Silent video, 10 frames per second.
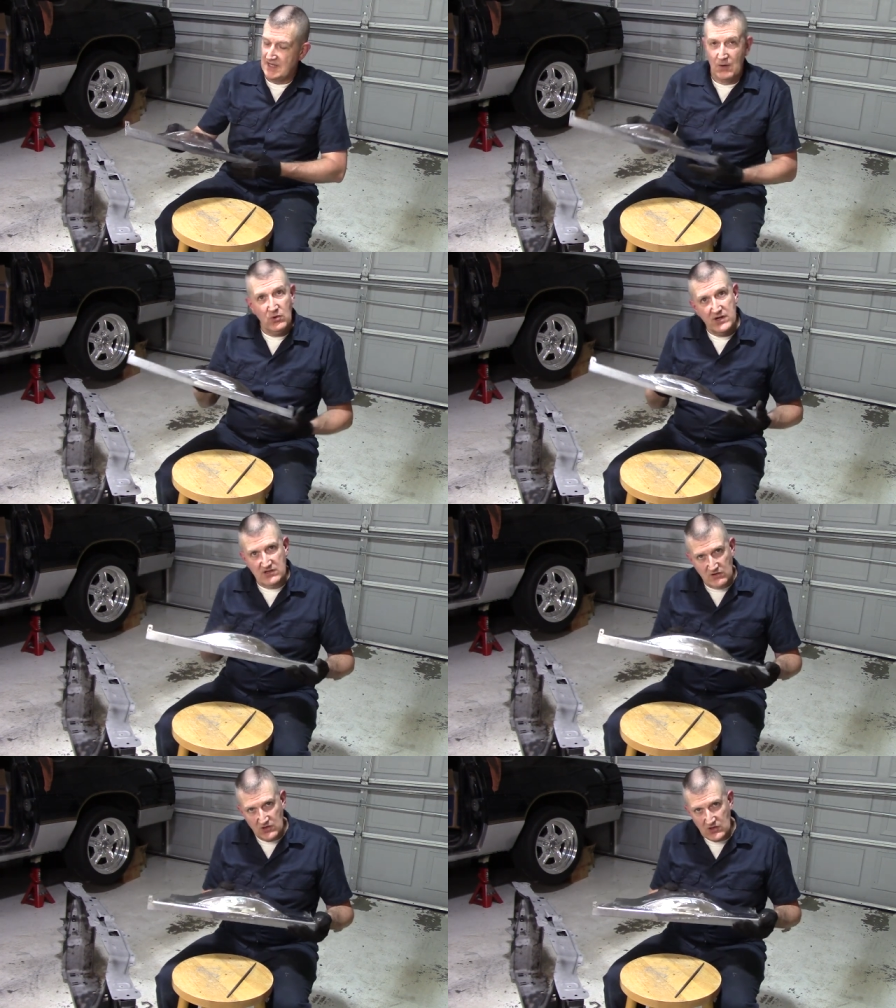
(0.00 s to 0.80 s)
I want it
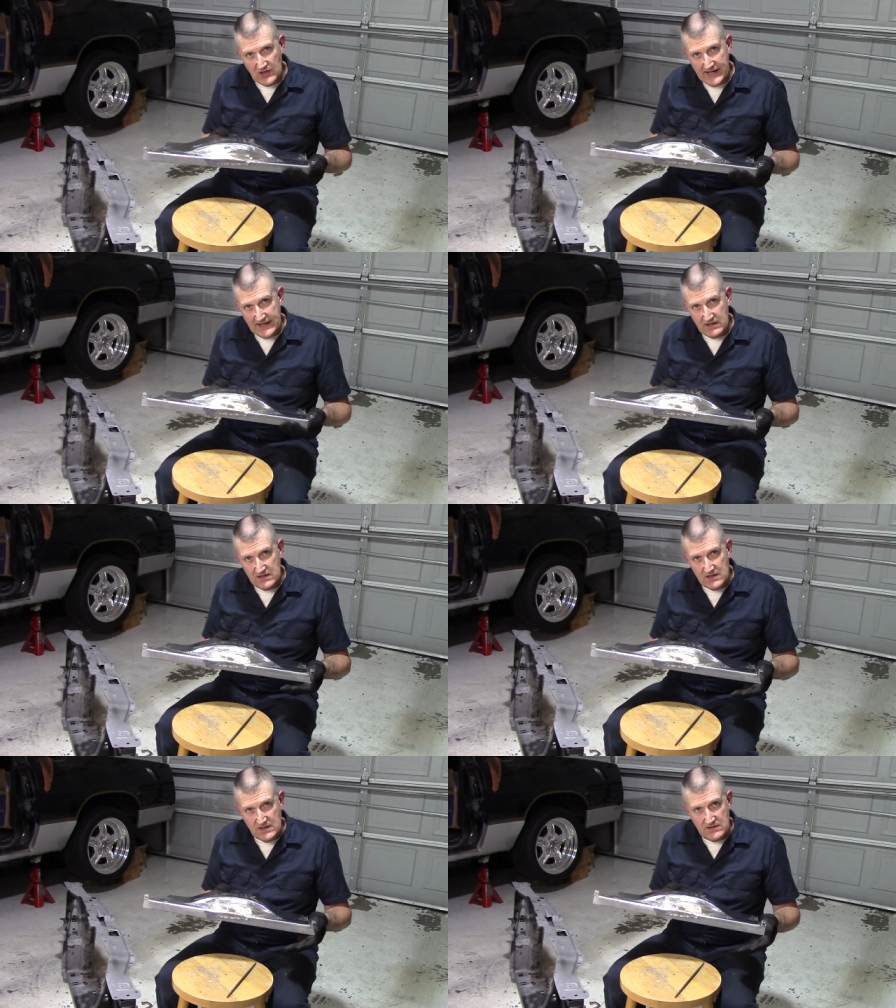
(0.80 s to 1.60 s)
to look like
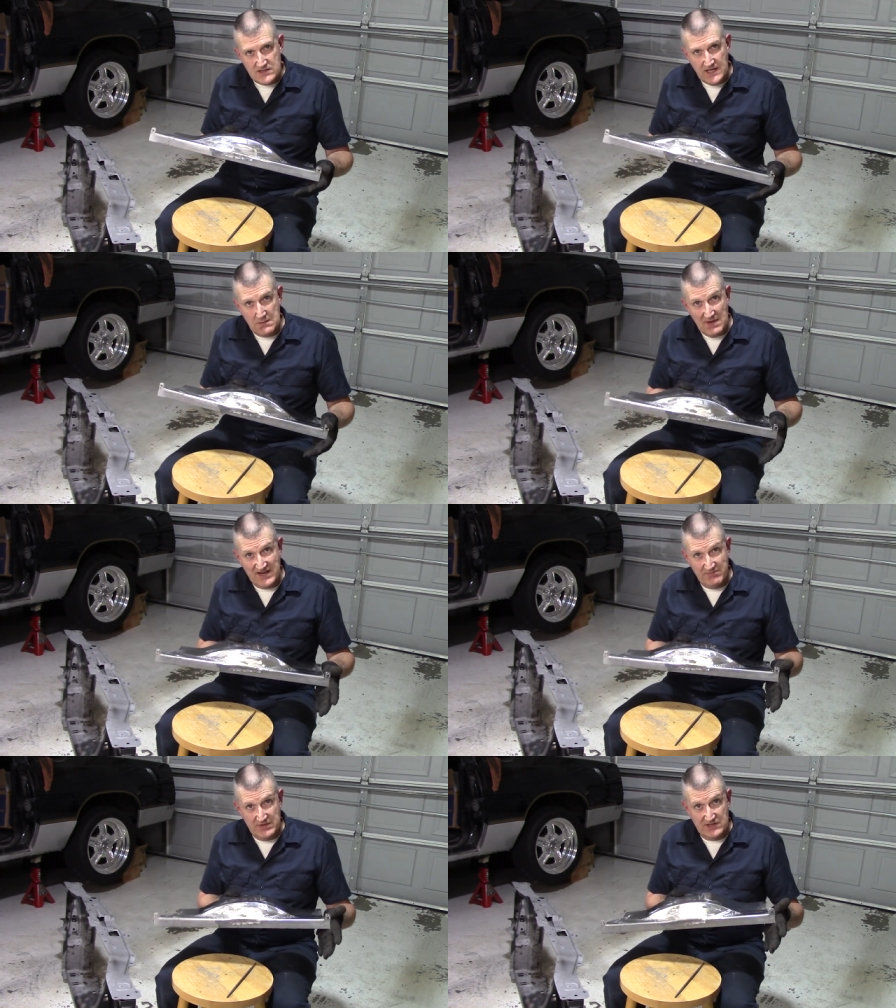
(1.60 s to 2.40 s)
this thing
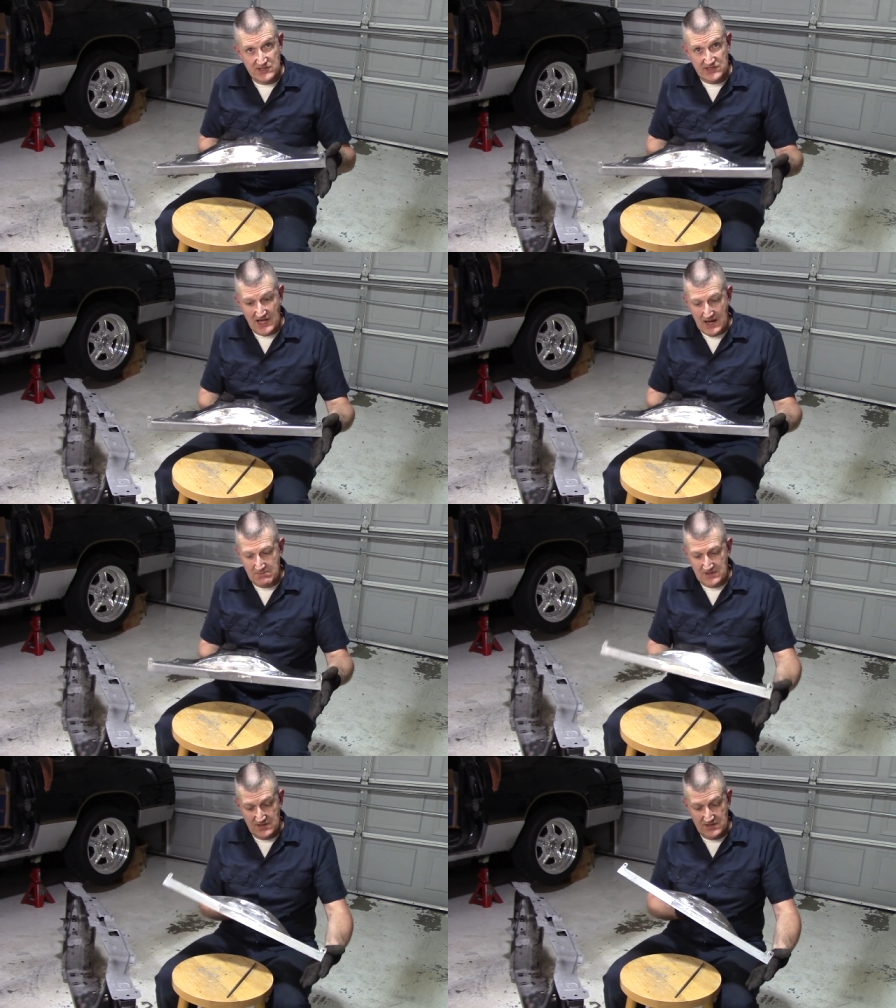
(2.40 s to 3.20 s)
might have been
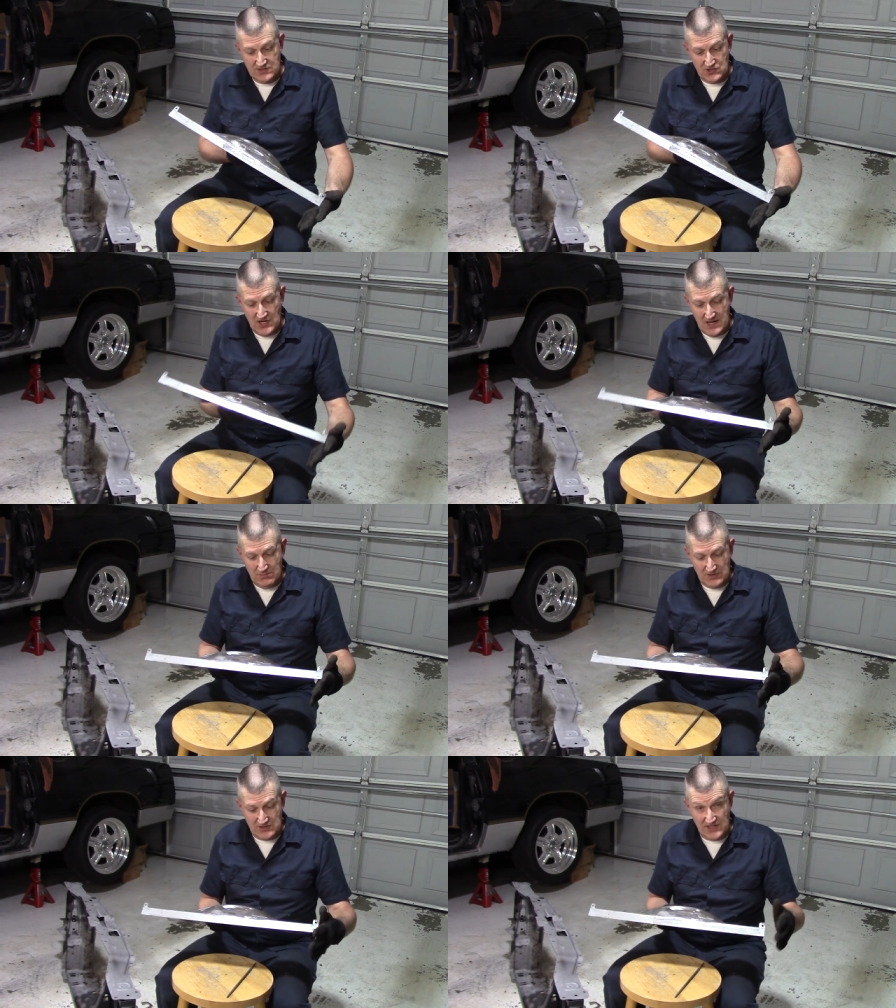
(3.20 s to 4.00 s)
stamped into this
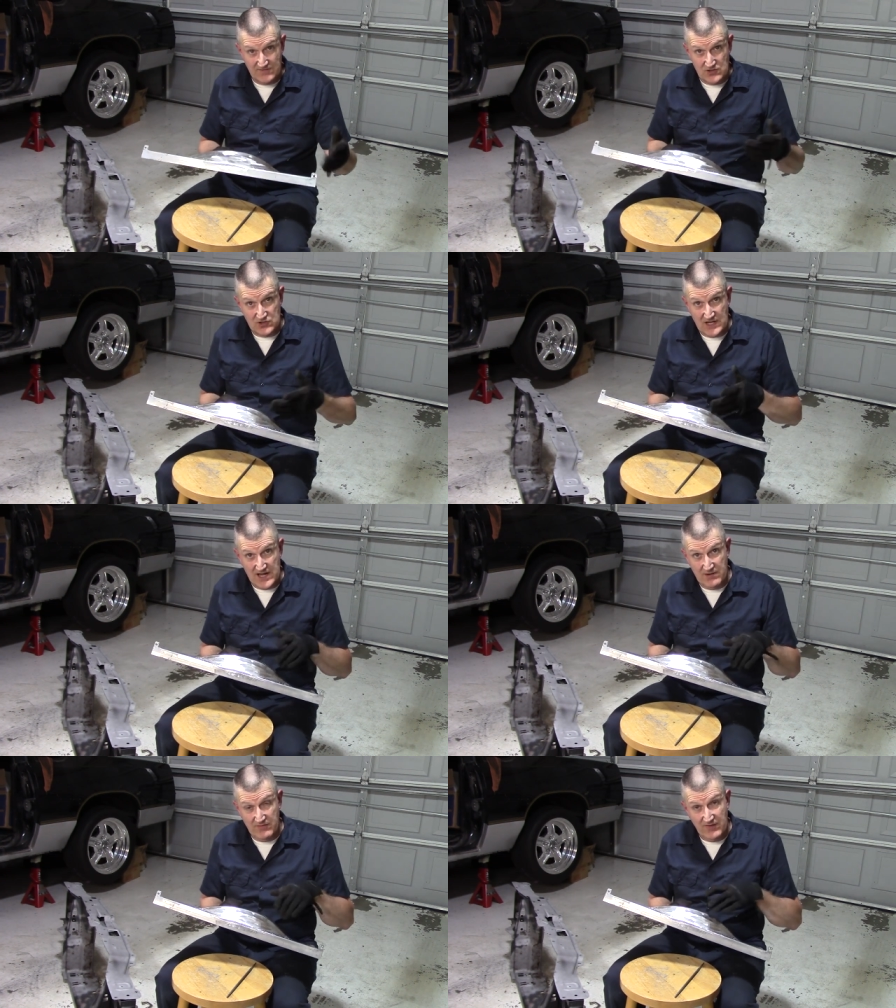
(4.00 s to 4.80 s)
shape instead of just
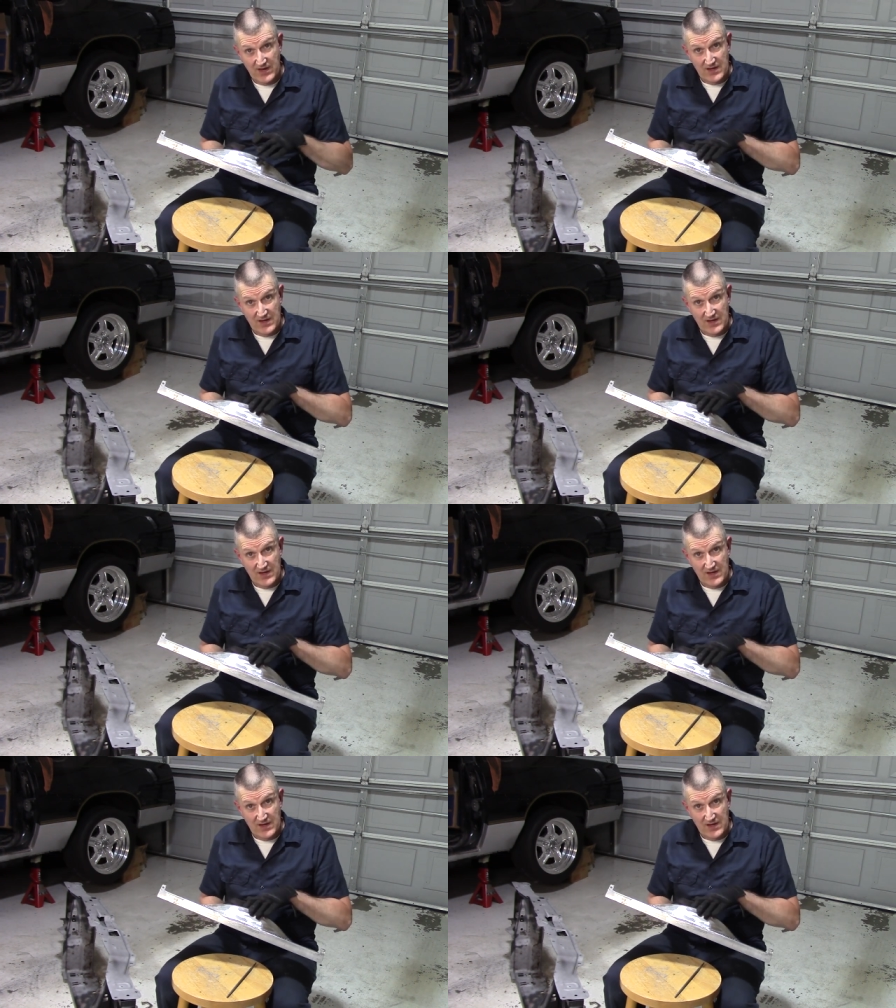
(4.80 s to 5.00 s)
kind of